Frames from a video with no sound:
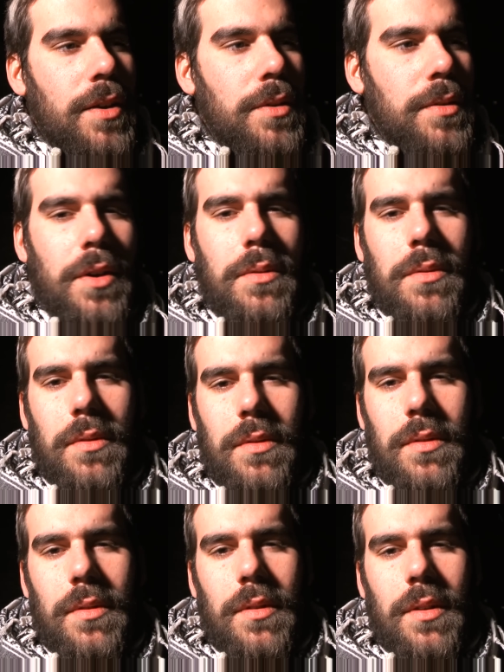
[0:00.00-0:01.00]
who don't
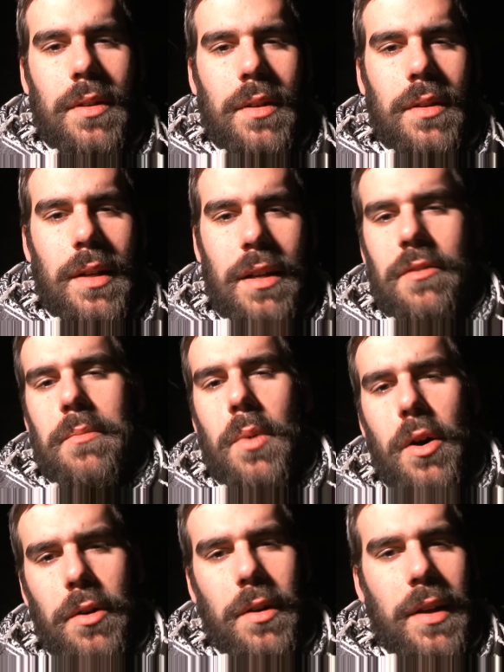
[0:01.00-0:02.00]
live
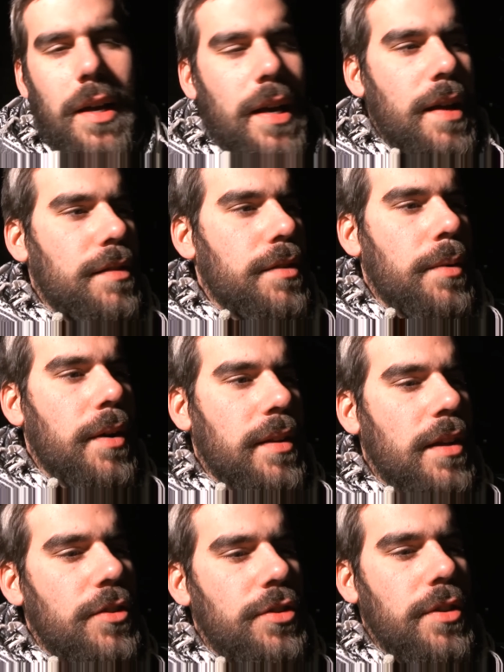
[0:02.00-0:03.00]
moral lives, who
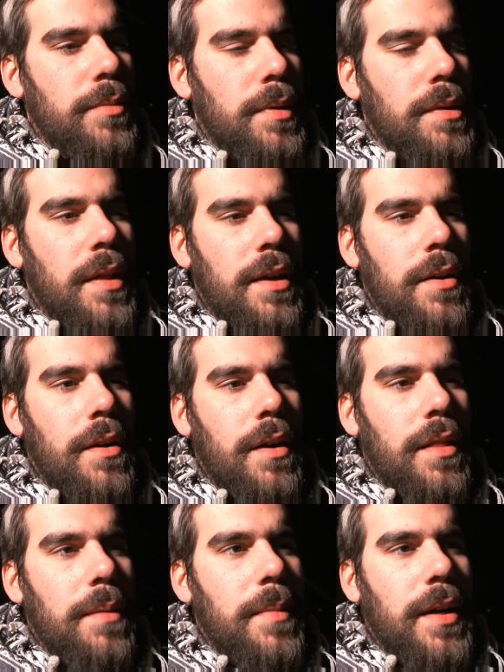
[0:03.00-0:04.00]
aren't in tune with who they
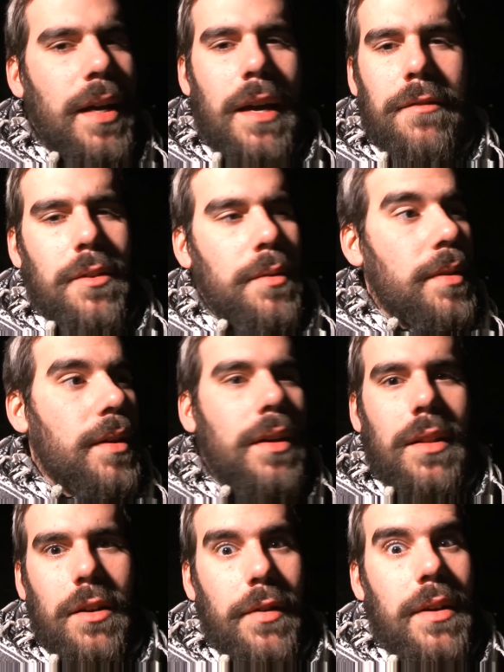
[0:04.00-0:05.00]
are, they might have to, in the
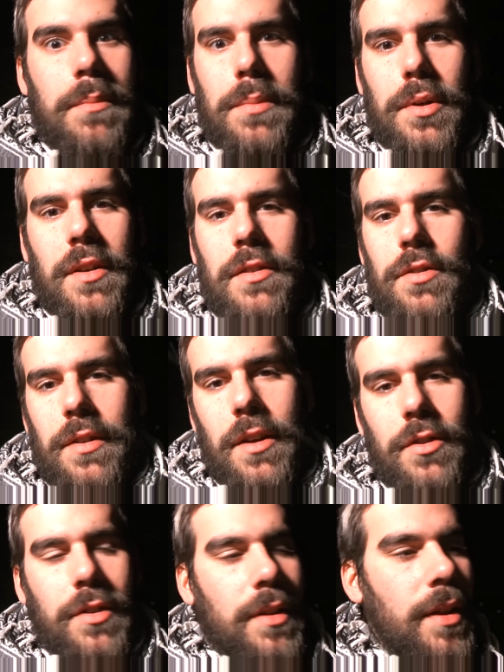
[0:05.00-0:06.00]
kind of great Buddhist
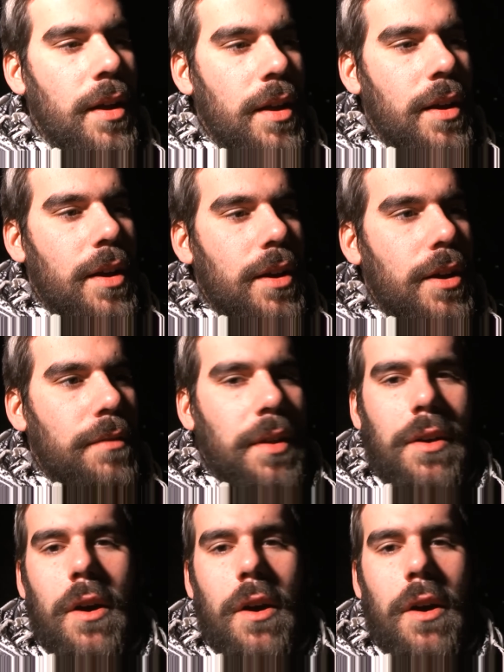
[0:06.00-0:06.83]
tradition of the